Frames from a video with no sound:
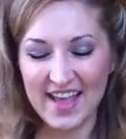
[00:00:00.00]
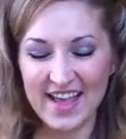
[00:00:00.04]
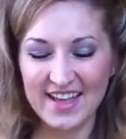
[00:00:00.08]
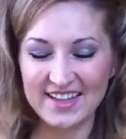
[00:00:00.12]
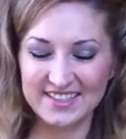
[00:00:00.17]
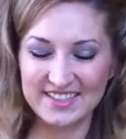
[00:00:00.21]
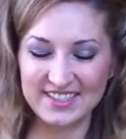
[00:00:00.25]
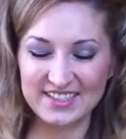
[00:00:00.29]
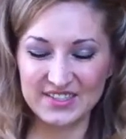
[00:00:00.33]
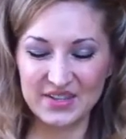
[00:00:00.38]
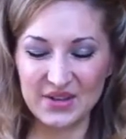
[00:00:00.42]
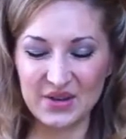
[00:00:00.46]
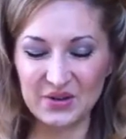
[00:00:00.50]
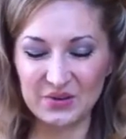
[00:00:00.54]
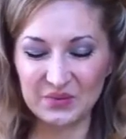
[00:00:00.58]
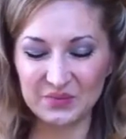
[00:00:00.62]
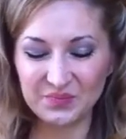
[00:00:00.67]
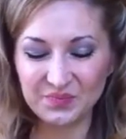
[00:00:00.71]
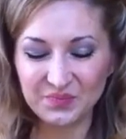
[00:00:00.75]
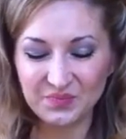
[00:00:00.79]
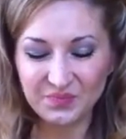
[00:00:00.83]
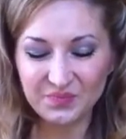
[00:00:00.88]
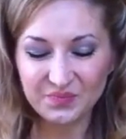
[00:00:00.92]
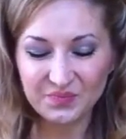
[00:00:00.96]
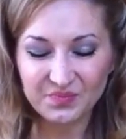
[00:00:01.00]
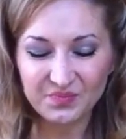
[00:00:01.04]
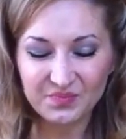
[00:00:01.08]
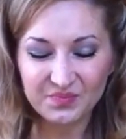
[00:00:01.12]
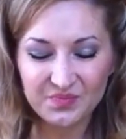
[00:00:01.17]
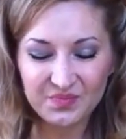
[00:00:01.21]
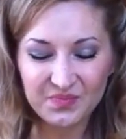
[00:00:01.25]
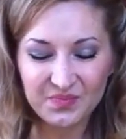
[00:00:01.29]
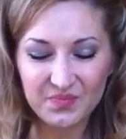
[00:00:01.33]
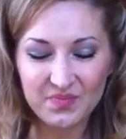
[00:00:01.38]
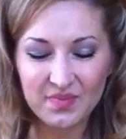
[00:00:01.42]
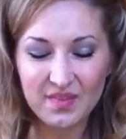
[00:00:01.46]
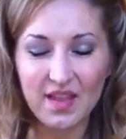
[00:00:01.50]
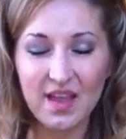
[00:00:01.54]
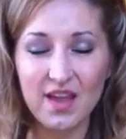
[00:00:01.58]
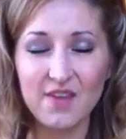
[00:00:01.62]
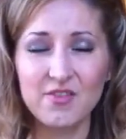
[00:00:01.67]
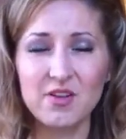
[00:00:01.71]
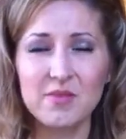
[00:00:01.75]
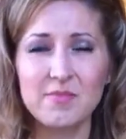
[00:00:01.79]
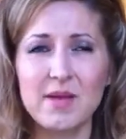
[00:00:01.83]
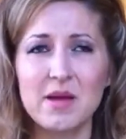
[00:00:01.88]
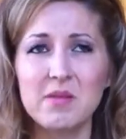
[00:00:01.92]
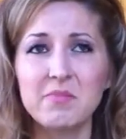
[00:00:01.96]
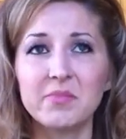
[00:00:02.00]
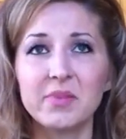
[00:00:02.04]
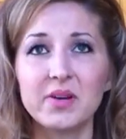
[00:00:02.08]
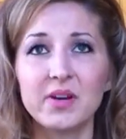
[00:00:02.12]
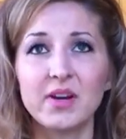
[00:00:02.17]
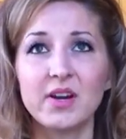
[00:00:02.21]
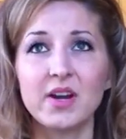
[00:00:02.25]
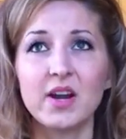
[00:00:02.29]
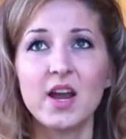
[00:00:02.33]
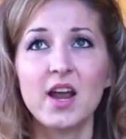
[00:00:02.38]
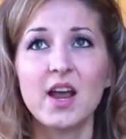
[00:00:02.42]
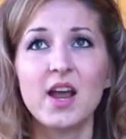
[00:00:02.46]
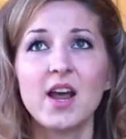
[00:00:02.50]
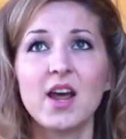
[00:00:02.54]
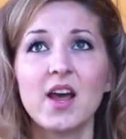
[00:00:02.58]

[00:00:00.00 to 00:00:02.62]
And so I remember